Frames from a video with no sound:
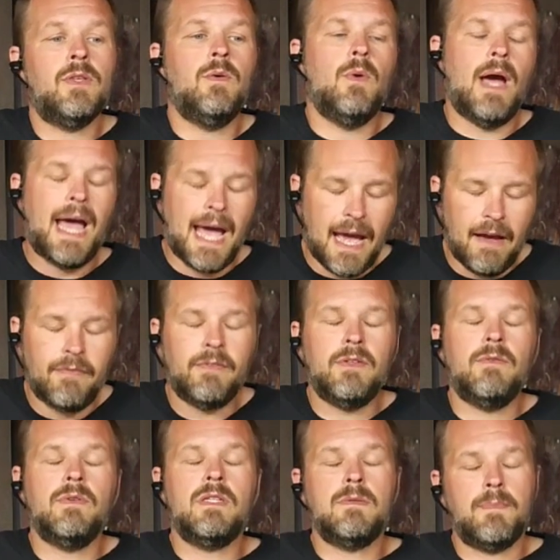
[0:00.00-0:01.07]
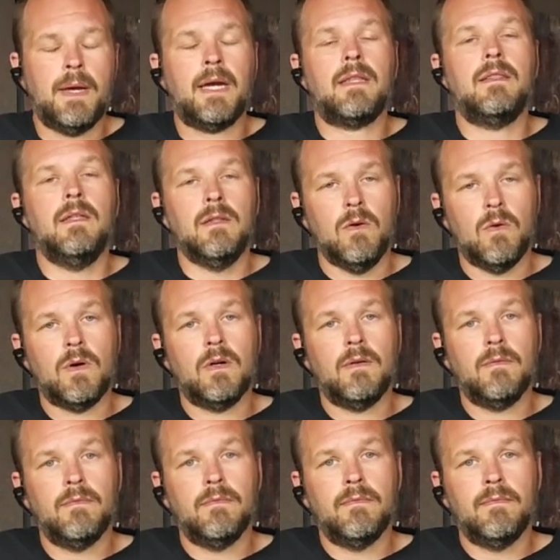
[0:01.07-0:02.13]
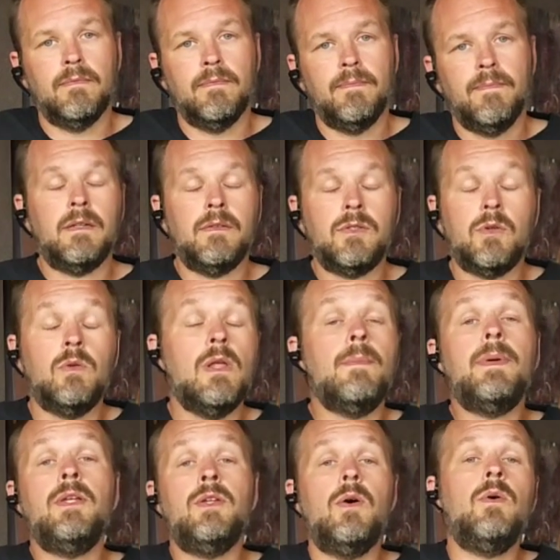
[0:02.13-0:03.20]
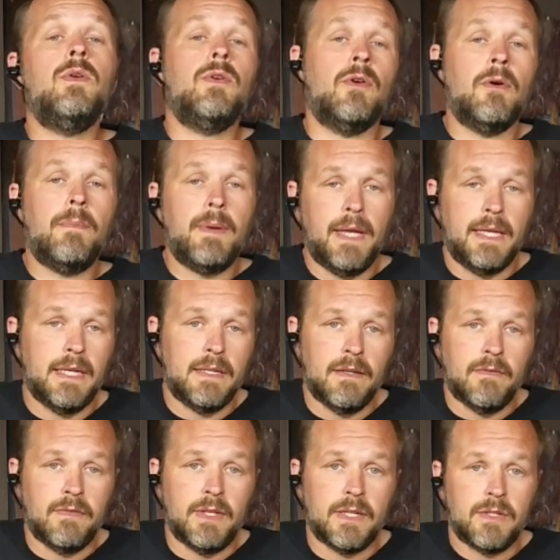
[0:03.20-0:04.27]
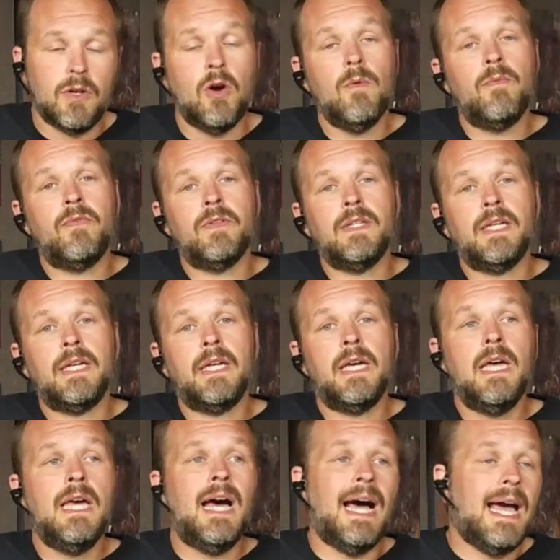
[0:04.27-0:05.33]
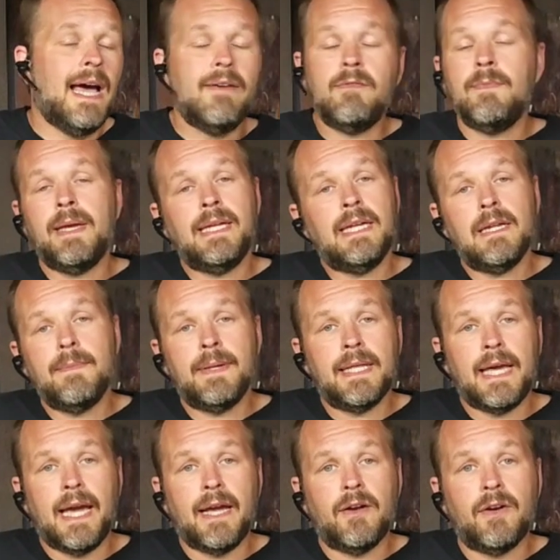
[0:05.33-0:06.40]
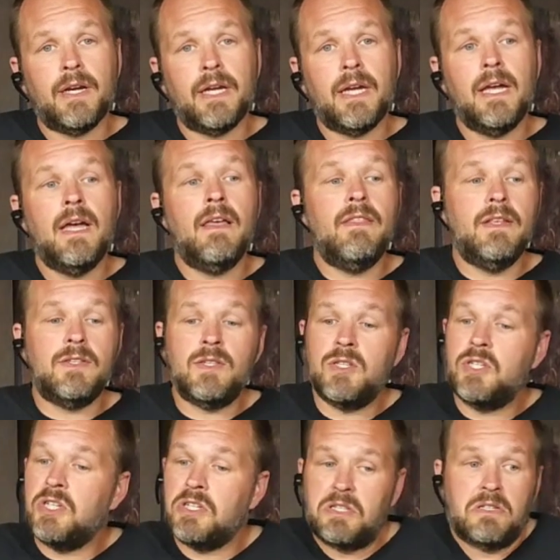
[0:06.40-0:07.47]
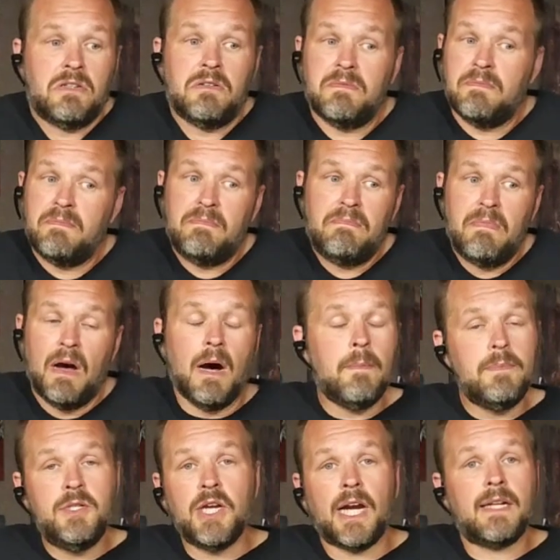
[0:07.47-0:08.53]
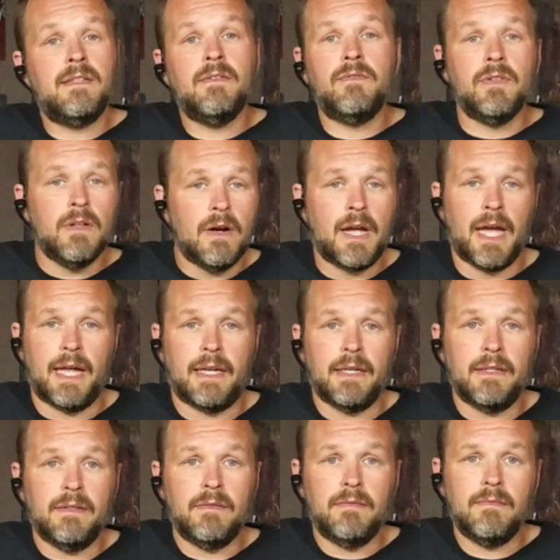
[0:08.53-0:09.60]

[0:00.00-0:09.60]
You have to respect the lore. So let me know your opinion of this. Hopefully, I haven't made anybody angry. This is just a objective look at it.